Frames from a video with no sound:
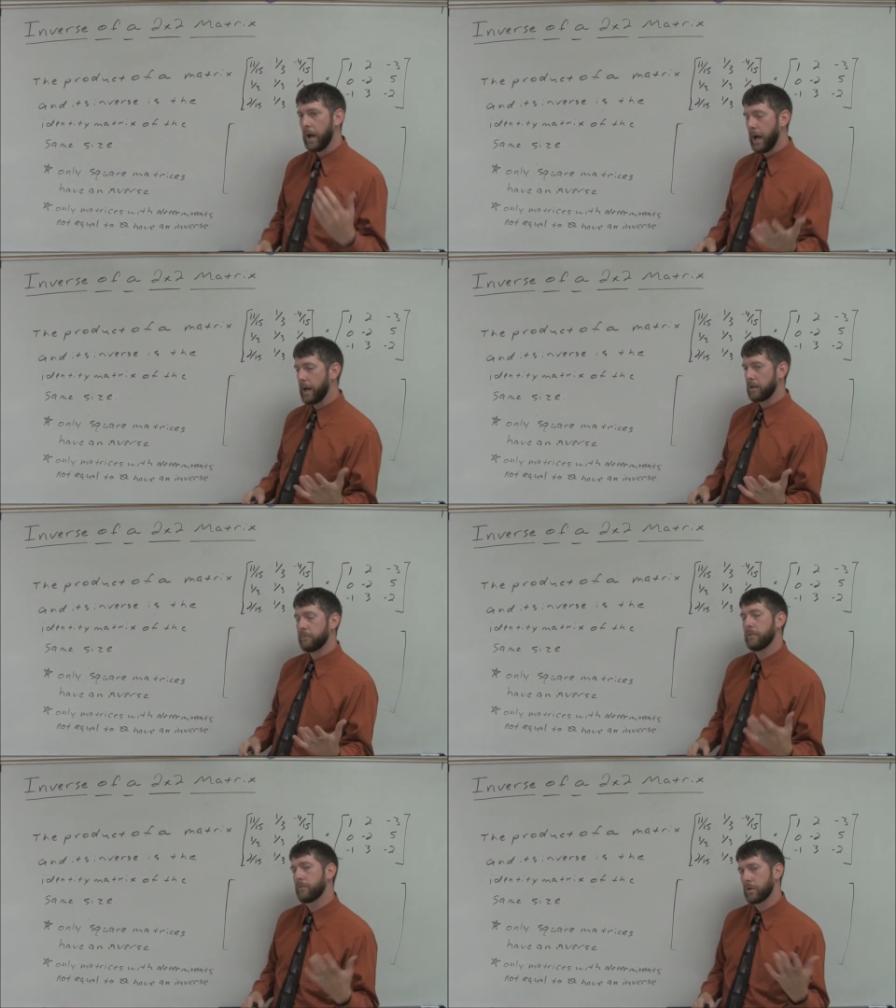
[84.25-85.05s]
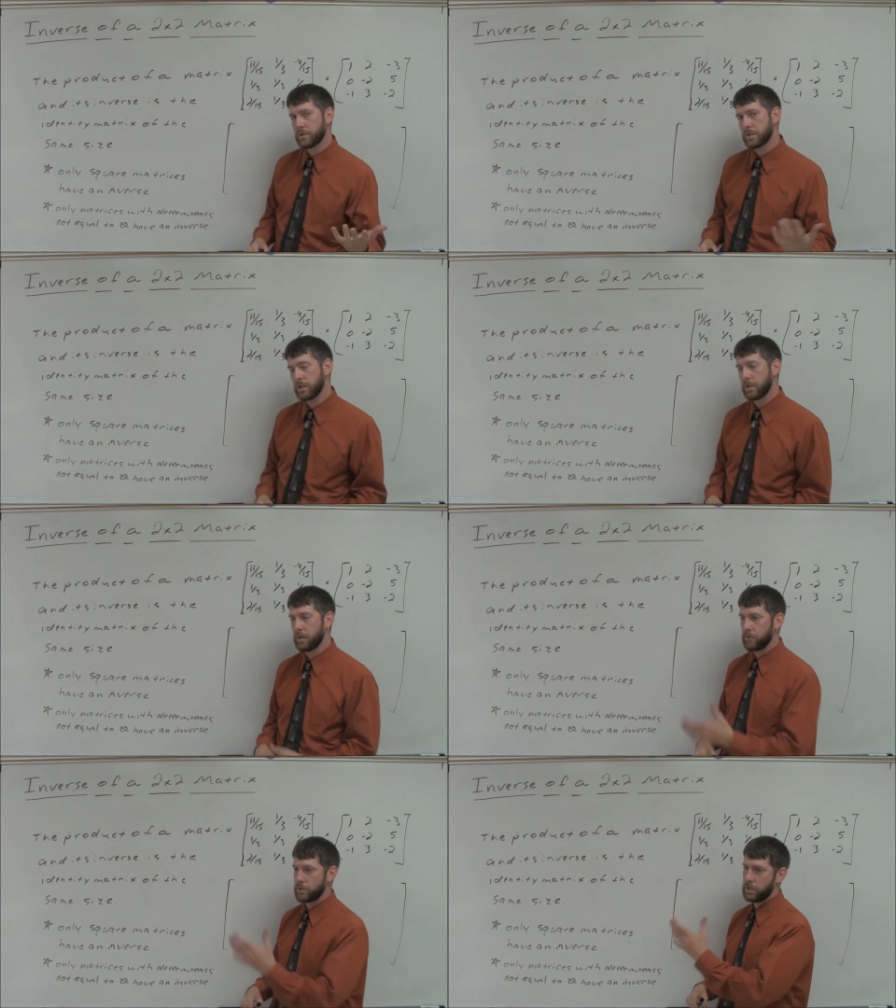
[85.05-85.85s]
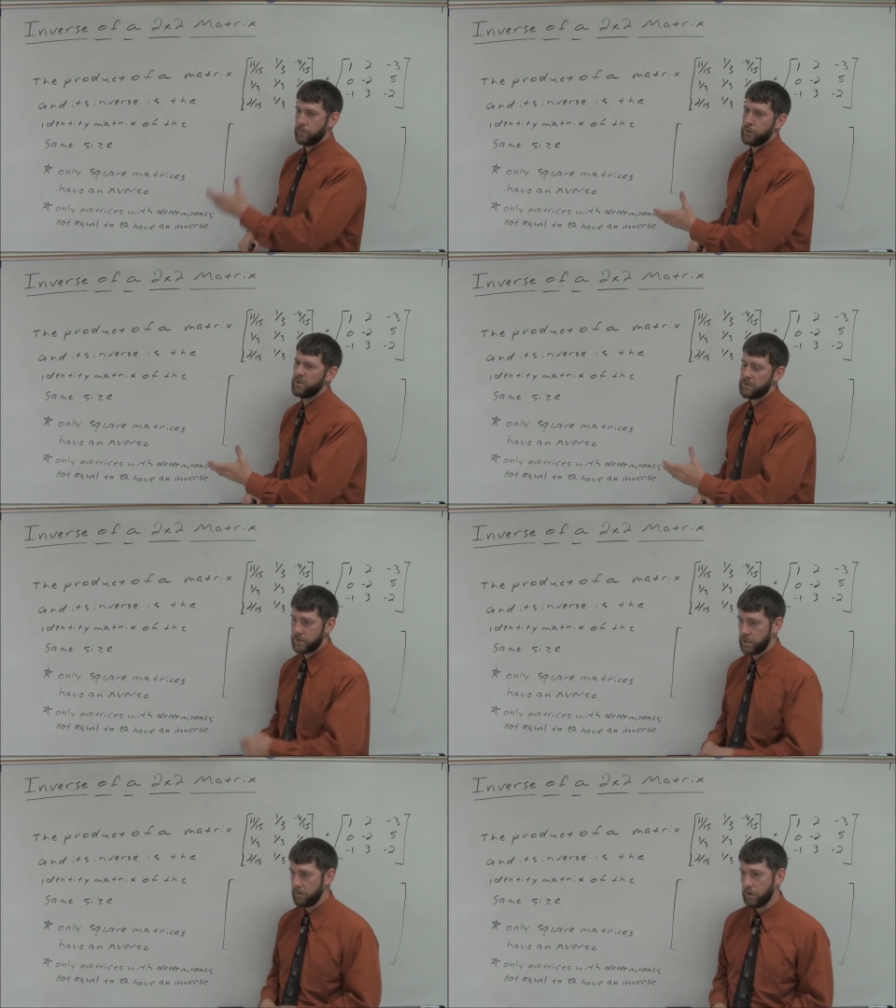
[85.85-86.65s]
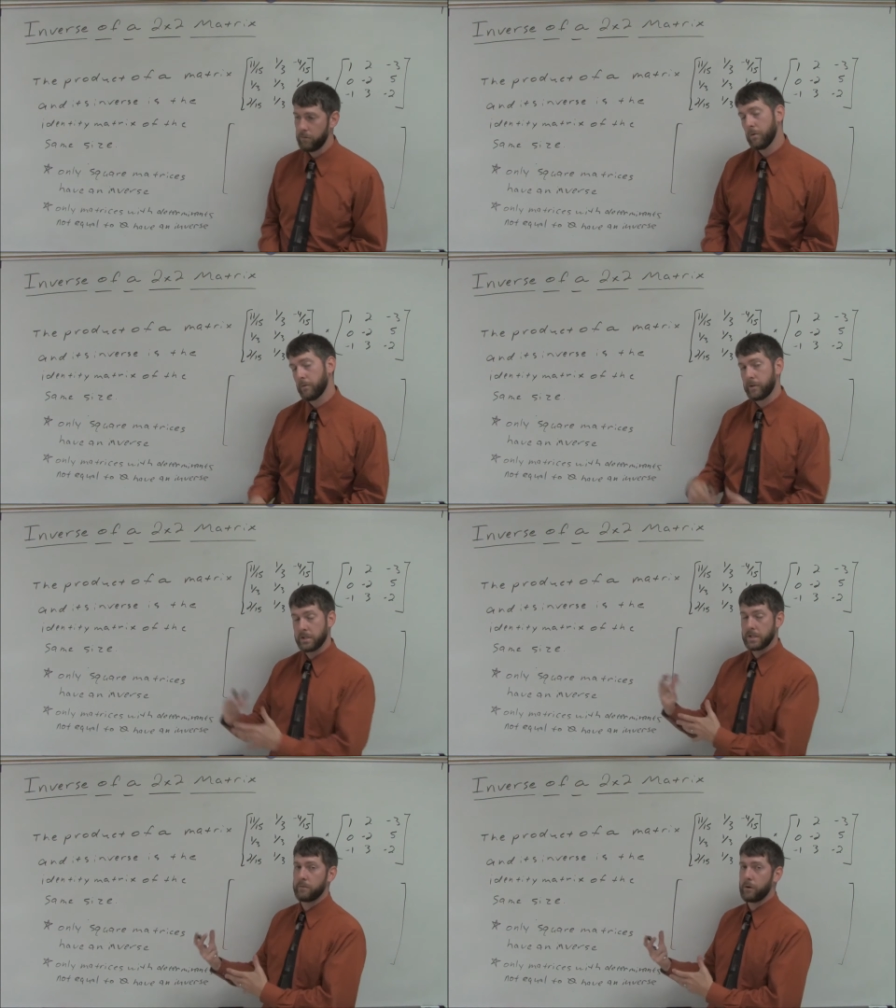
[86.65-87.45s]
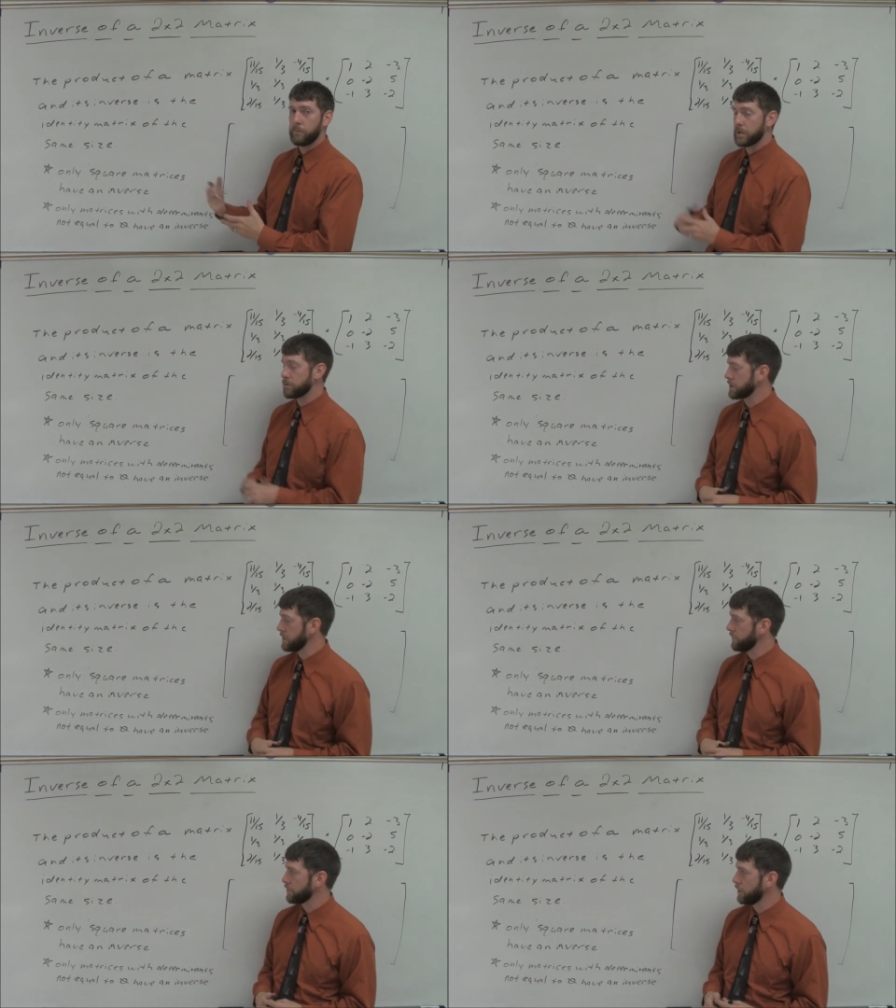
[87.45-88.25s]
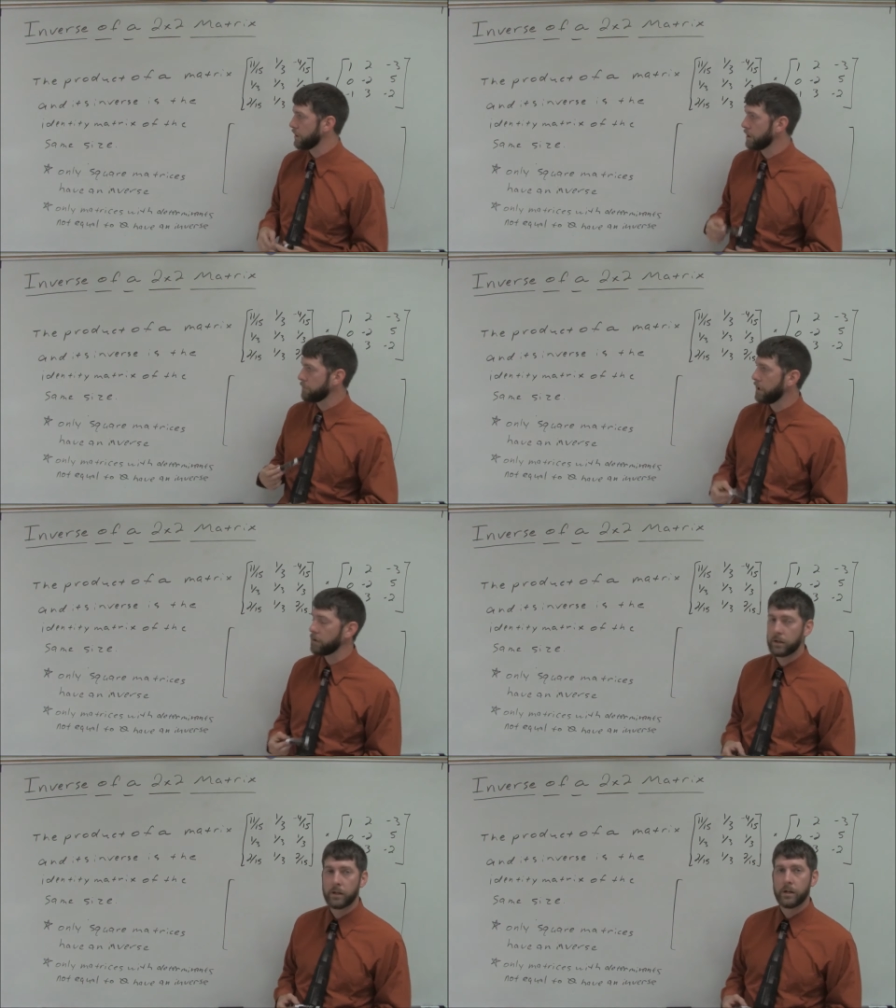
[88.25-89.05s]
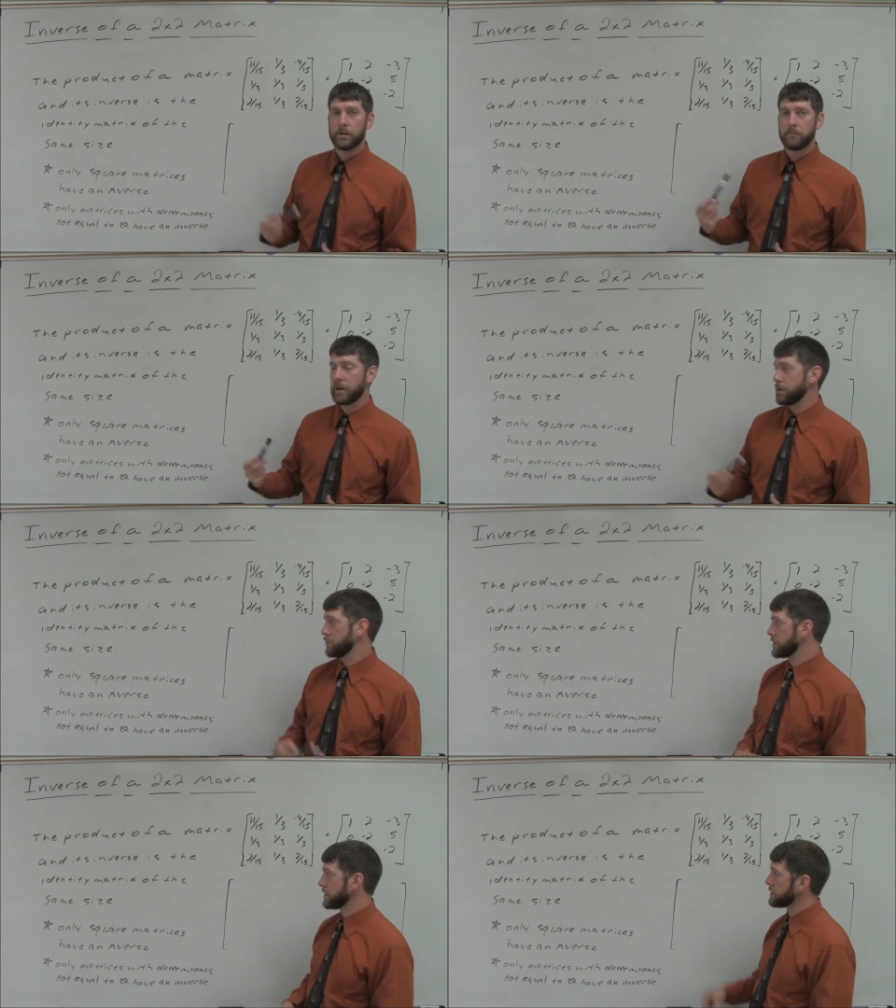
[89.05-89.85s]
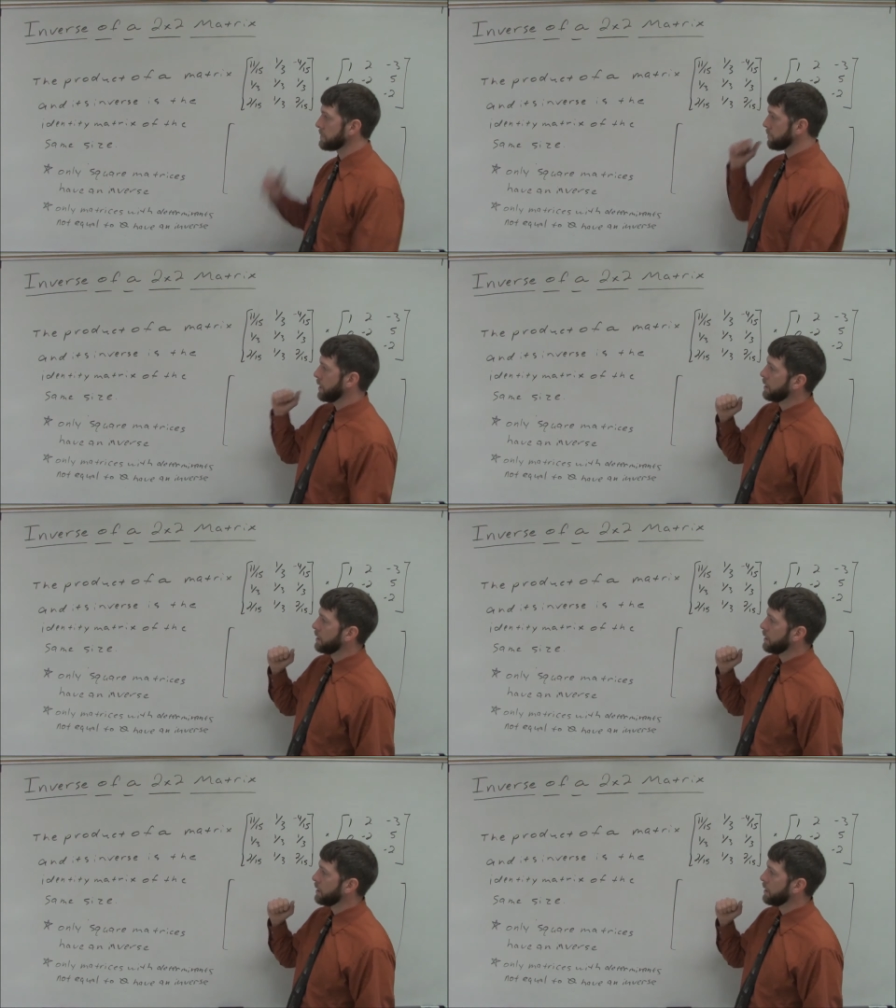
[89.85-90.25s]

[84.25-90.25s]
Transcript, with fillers: Additive inverses in numbers give you zero, or the zero matrix if you're talking about matrices.